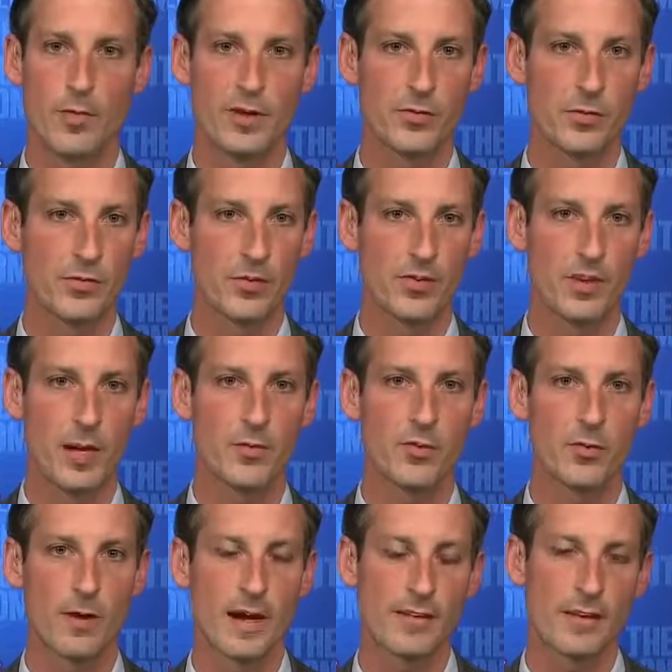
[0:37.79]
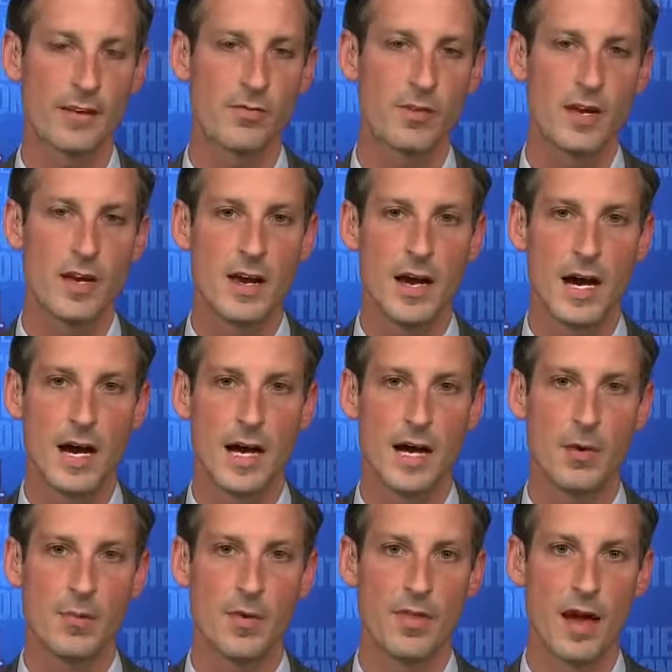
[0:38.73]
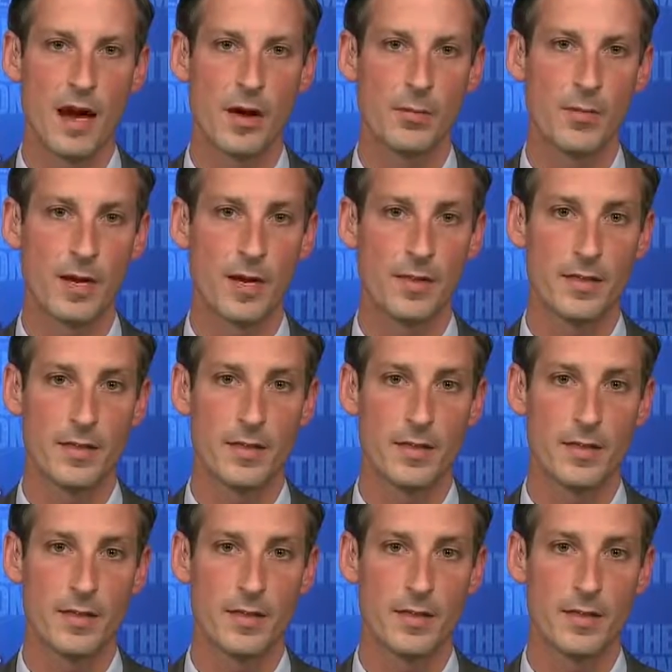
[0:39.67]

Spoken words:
This was the same directive that,